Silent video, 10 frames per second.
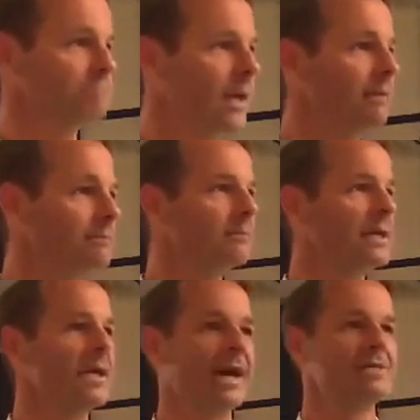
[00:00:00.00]
Yeah,
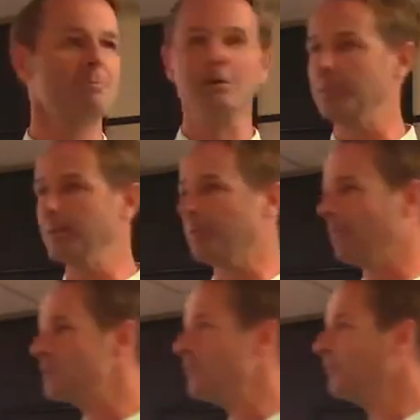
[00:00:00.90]
that's most people.
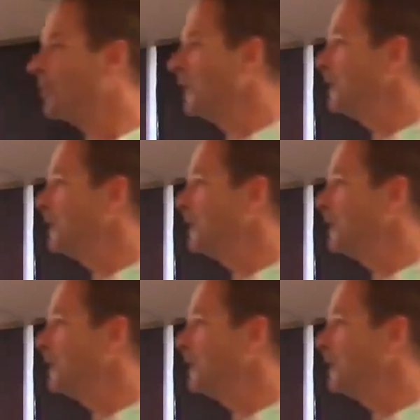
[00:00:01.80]
Most people want to